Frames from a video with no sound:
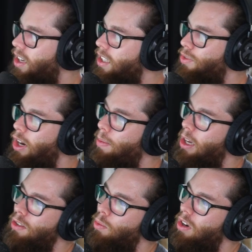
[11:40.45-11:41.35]
It's funny
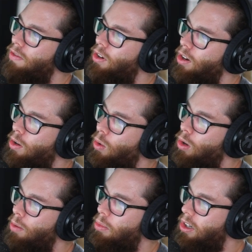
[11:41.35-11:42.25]
because one of her
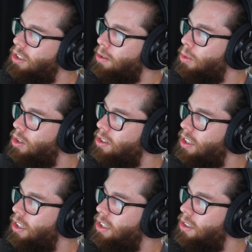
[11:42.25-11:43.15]
core principles
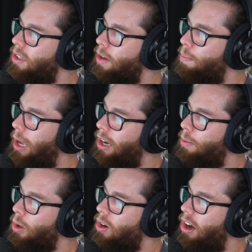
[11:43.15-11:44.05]
is
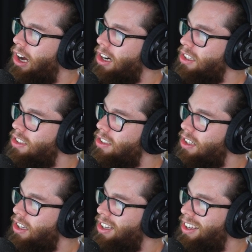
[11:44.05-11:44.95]
impeccable honesty.